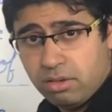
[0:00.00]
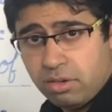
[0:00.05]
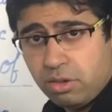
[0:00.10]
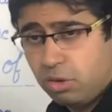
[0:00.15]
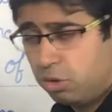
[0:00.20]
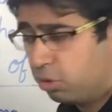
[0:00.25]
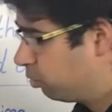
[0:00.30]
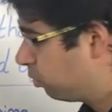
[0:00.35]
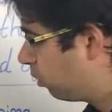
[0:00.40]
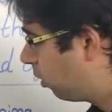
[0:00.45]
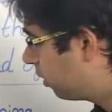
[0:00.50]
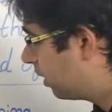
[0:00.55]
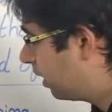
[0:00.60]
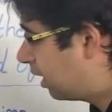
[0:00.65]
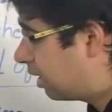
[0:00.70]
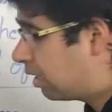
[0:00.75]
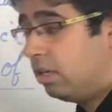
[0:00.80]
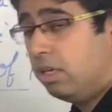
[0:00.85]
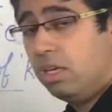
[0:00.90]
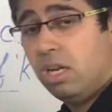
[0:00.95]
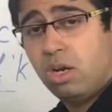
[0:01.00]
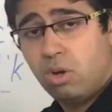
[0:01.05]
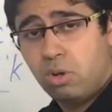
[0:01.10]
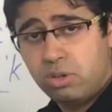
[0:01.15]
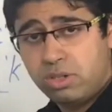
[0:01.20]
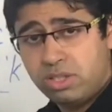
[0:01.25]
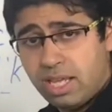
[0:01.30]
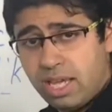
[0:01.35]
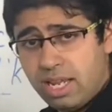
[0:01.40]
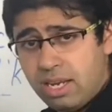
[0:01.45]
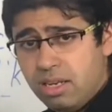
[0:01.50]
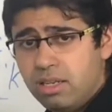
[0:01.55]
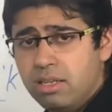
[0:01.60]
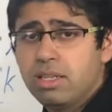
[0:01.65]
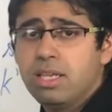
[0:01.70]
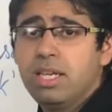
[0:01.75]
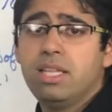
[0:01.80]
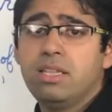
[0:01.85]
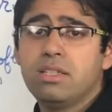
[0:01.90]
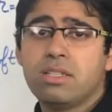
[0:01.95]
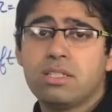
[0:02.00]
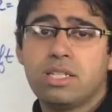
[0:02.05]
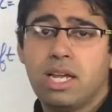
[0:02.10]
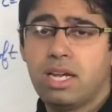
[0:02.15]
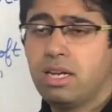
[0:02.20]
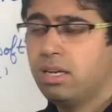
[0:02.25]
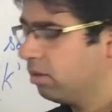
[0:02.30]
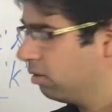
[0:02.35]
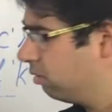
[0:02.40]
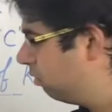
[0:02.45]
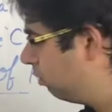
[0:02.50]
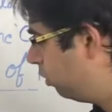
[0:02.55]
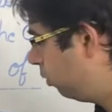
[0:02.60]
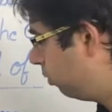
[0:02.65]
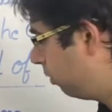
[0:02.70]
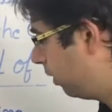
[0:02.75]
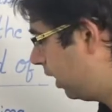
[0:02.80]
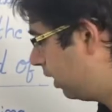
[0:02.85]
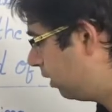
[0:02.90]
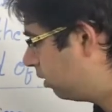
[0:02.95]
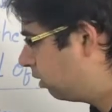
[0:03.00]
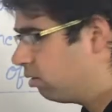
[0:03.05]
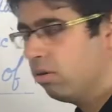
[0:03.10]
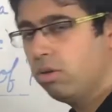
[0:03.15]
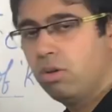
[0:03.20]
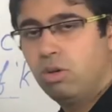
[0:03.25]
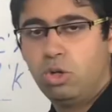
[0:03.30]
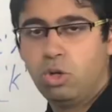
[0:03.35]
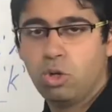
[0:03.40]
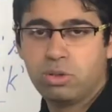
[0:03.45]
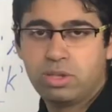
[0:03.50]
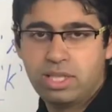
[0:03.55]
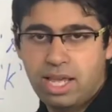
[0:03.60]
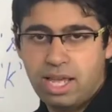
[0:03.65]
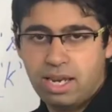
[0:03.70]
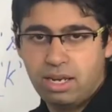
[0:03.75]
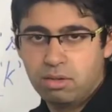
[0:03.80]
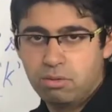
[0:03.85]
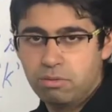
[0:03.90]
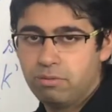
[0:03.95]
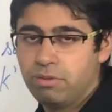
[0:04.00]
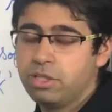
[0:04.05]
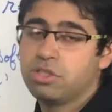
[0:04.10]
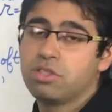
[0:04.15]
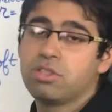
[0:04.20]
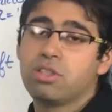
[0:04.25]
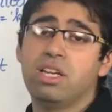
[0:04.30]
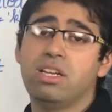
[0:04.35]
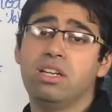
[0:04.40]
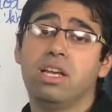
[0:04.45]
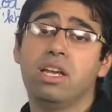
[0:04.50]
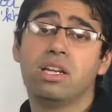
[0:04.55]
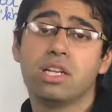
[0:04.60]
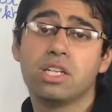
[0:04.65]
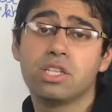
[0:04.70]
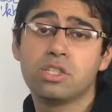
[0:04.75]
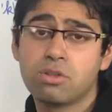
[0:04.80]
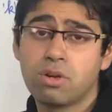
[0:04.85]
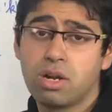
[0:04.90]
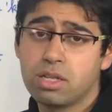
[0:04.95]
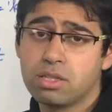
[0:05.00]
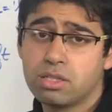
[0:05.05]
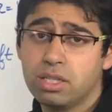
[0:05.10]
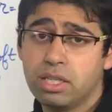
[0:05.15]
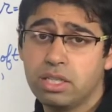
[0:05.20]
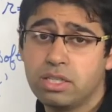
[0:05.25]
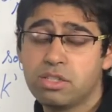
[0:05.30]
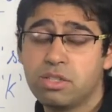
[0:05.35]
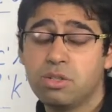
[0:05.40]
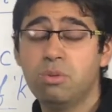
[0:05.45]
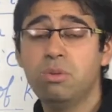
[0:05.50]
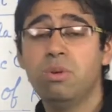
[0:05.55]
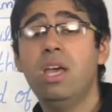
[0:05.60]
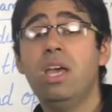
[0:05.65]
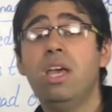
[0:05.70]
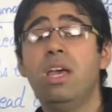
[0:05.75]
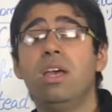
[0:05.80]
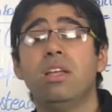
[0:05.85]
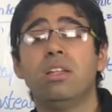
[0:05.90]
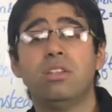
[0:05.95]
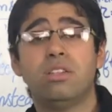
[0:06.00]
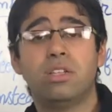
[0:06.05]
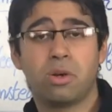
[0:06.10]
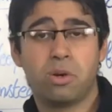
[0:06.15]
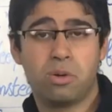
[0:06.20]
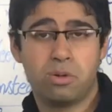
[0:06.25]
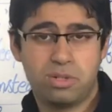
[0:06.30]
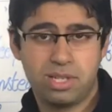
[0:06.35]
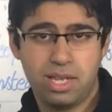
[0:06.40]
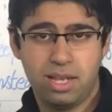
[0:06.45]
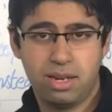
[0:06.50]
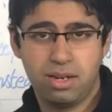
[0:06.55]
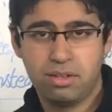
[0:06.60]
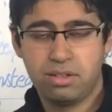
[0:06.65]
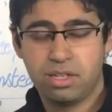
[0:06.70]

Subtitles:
You do not get le hôtel, instead you get l'hôtel, which in English translates to the hotel.